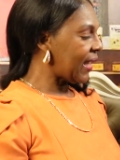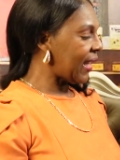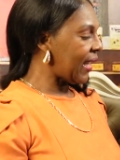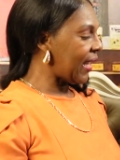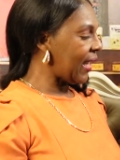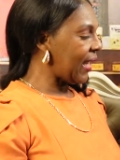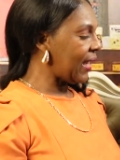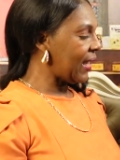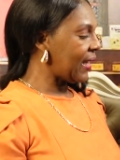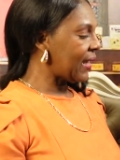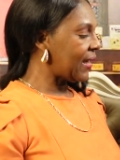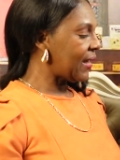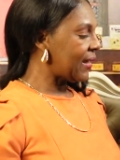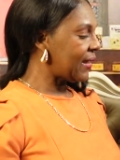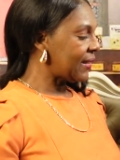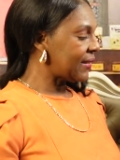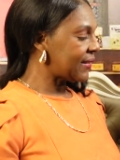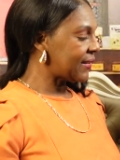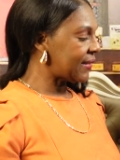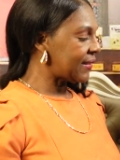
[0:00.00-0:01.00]
it,
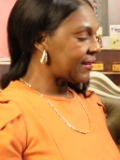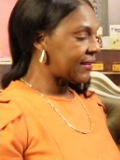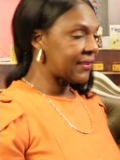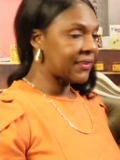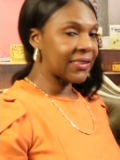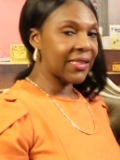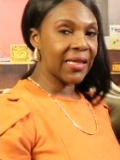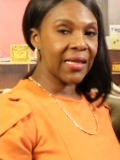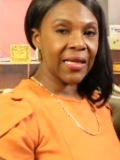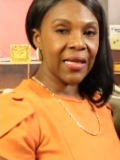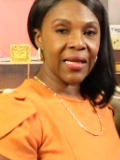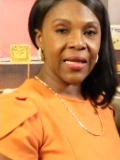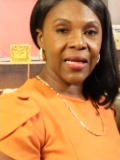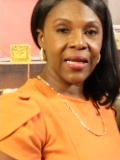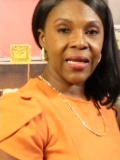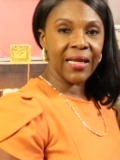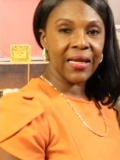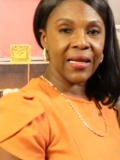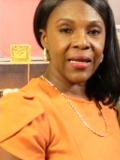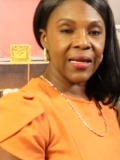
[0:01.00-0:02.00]

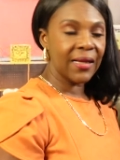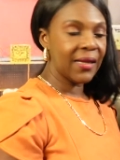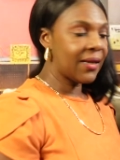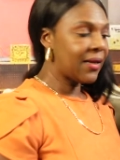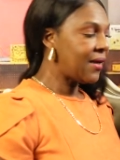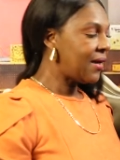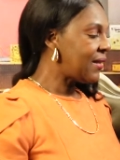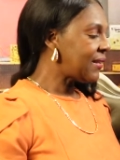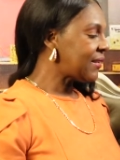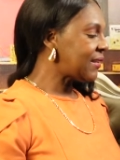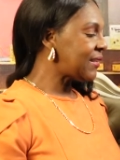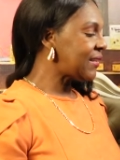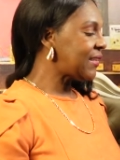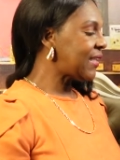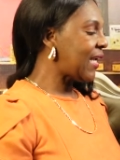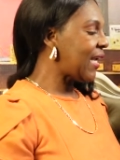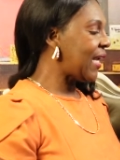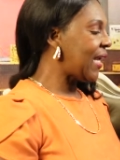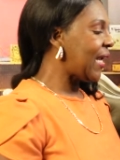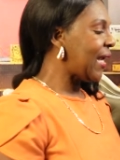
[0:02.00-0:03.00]
se,
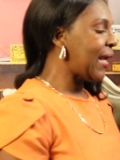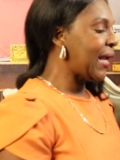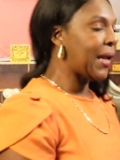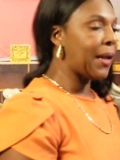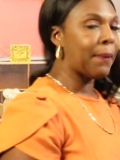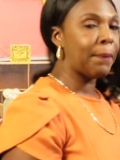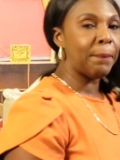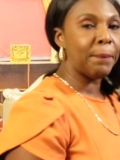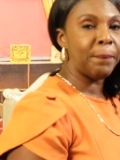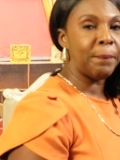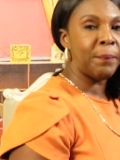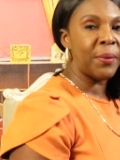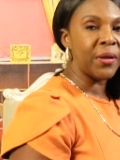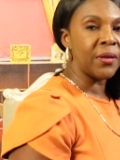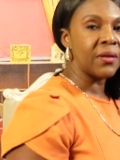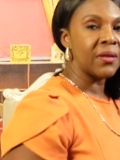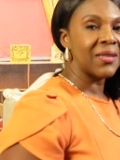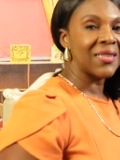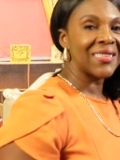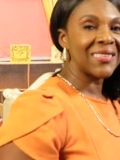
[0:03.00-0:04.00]
seb,
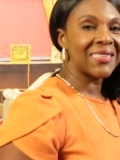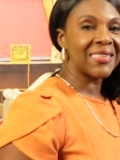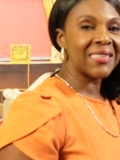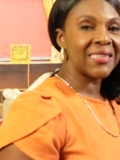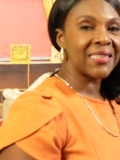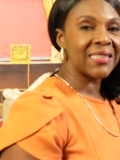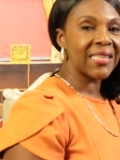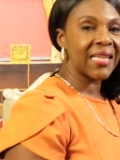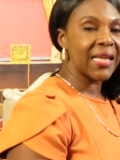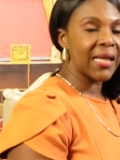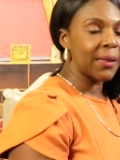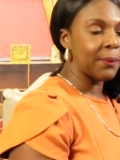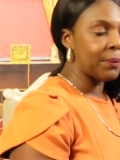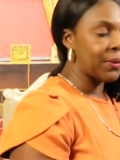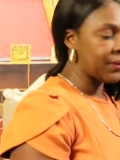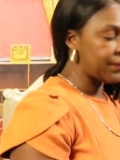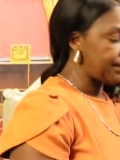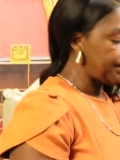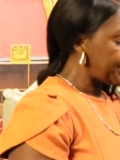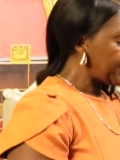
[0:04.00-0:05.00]
seb.
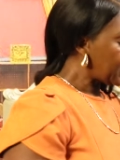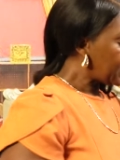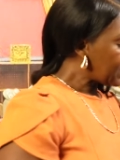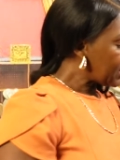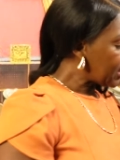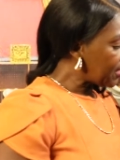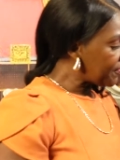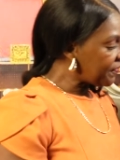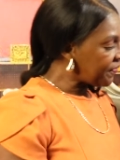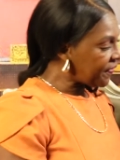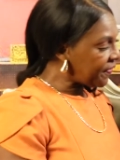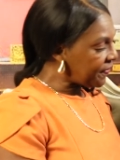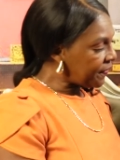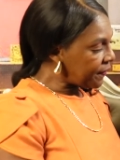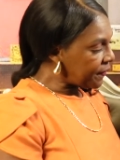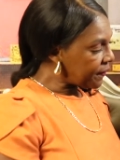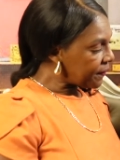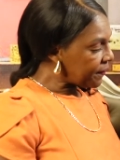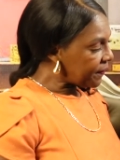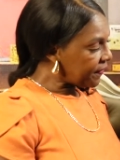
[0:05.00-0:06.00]
If
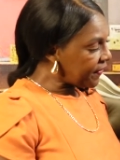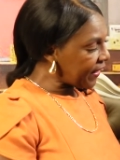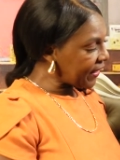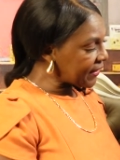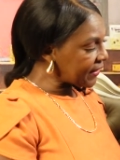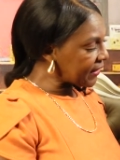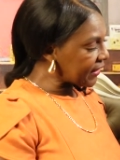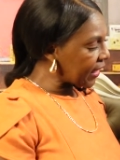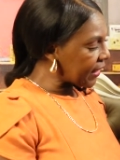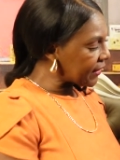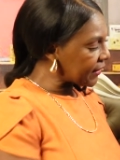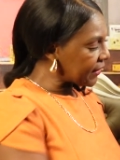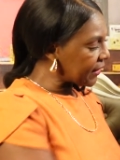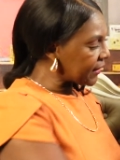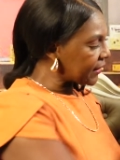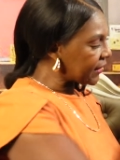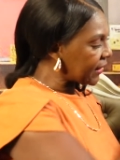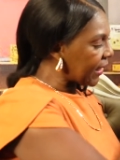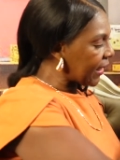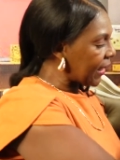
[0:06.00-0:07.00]
this stays the
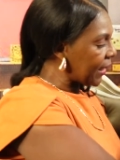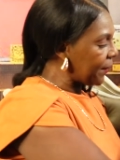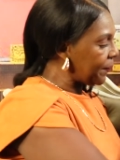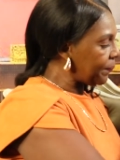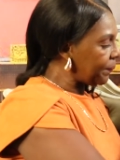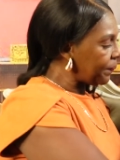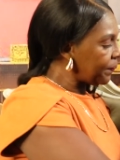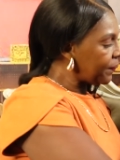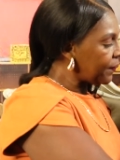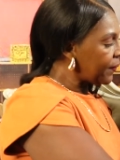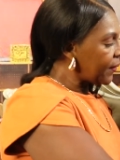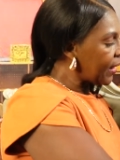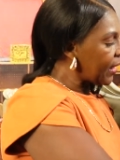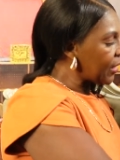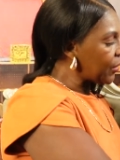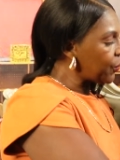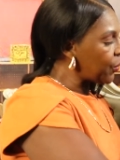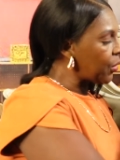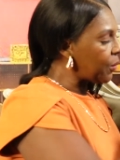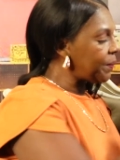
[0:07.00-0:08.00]
same,
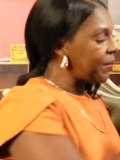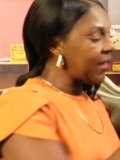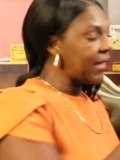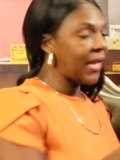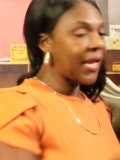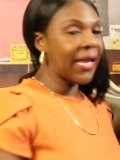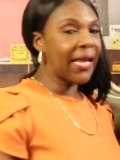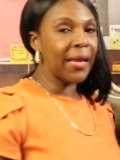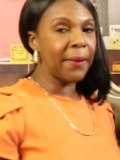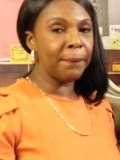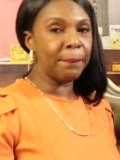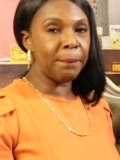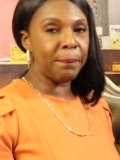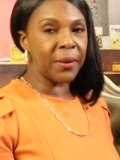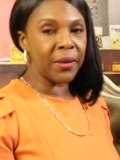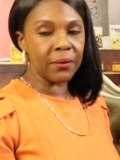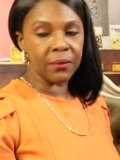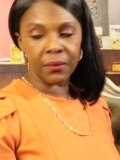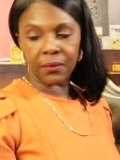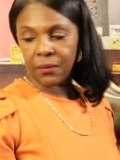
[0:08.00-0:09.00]
it will be ib.
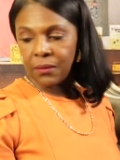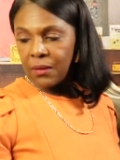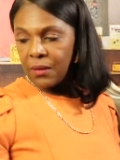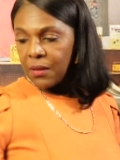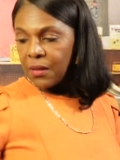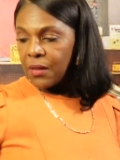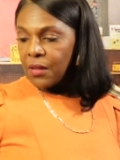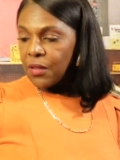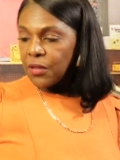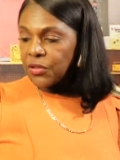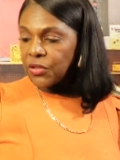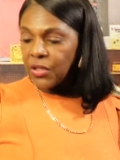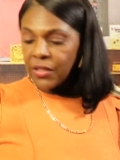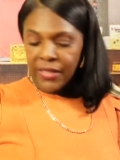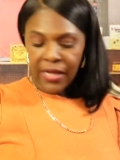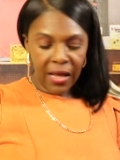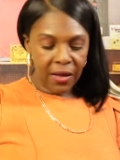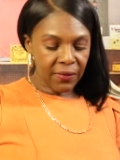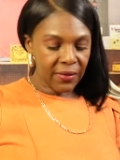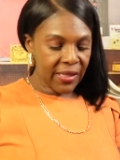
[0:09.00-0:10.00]
So
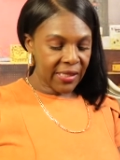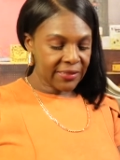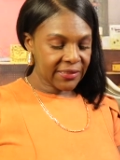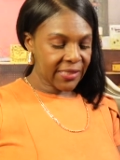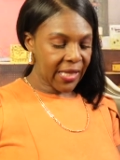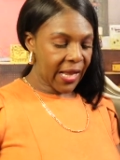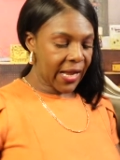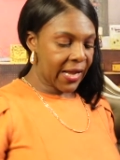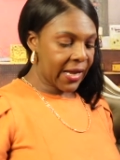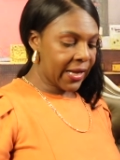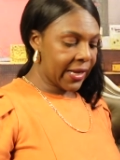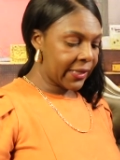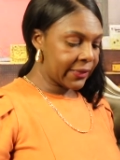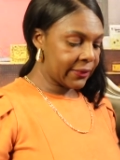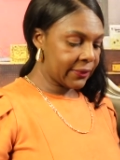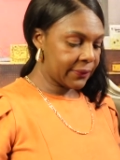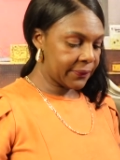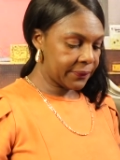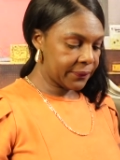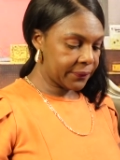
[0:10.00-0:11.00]
now let's add